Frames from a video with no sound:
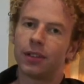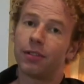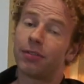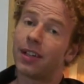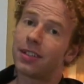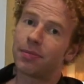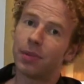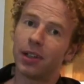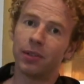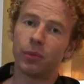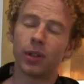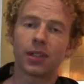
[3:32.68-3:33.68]
A friend of
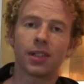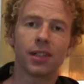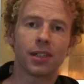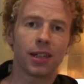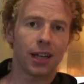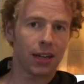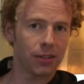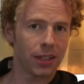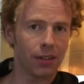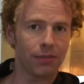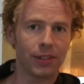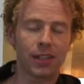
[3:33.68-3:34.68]
mine worked as a
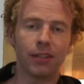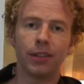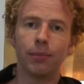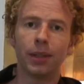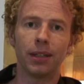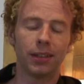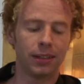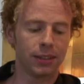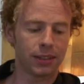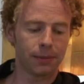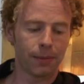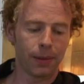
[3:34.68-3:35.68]
housing officer in the
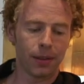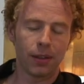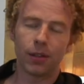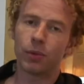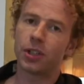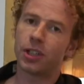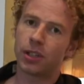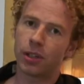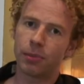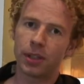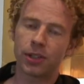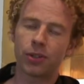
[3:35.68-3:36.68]
Midlands, and once she
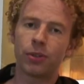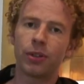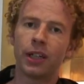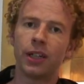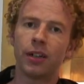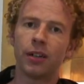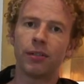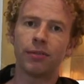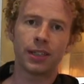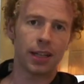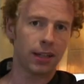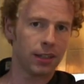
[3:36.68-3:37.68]
told me a story of
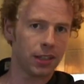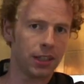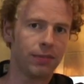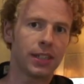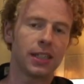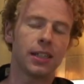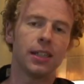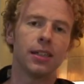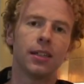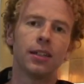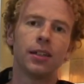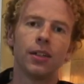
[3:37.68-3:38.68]
a tenant she visited
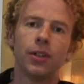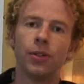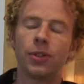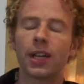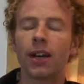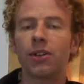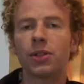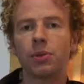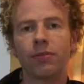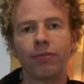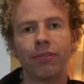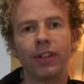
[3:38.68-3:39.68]
whose house
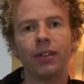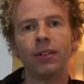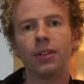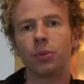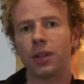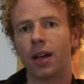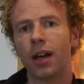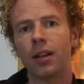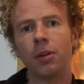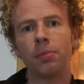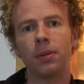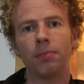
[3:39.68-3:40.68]
was filled with
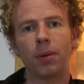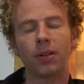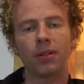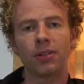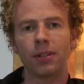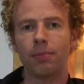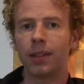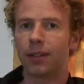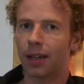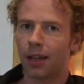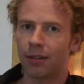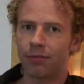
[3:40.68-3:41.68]
unopened bottles of
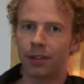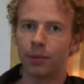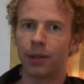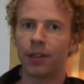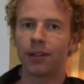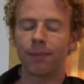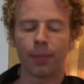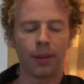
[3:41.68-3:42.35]
milk everywhere.